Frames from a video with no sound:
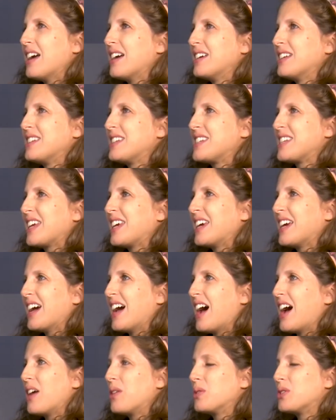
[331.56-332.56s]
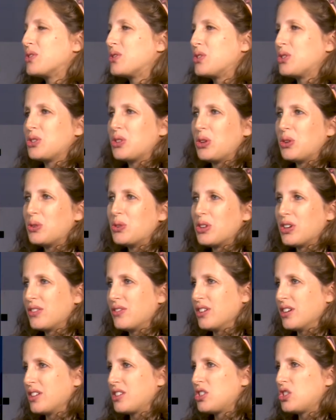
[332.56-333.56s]
And I was too
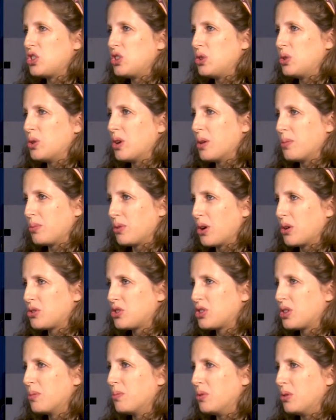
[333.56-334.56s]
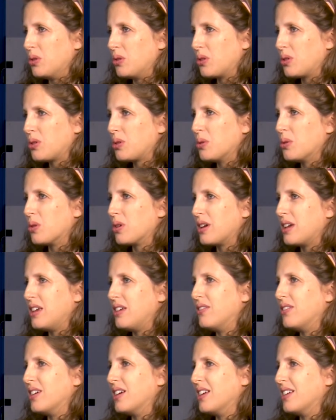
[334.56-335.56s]
nervous to approach the booth or
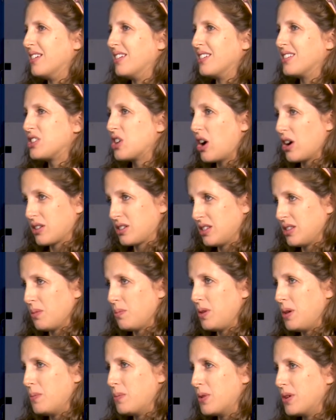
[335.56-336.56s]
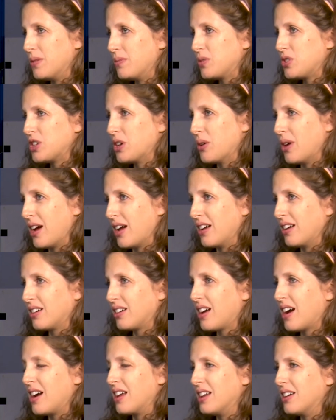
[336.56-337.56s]
even talk to the people. So I
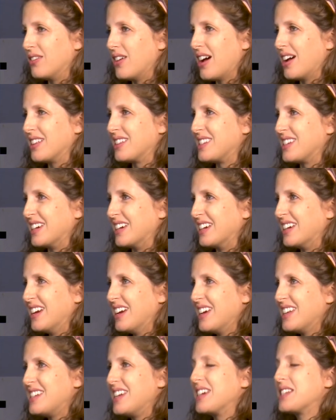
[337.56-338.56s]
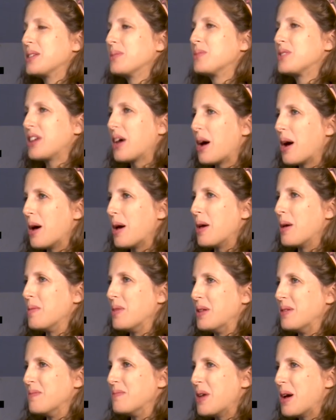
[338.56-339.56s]
kind of had to take some time
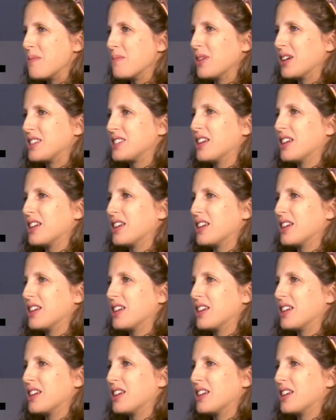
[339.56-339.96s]
and pep